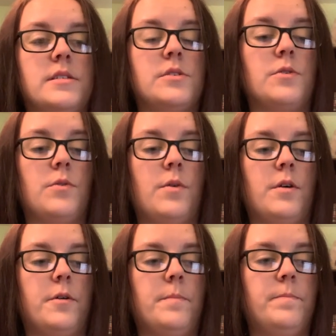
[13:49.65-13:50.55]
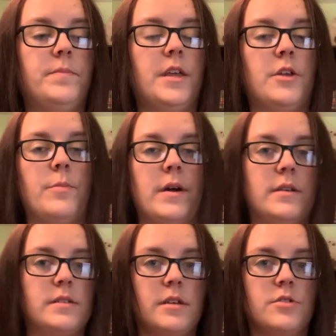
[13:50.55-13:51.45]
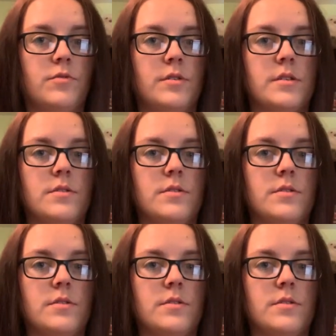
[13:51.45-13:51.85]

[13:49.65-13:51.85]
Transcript: So, my schedule is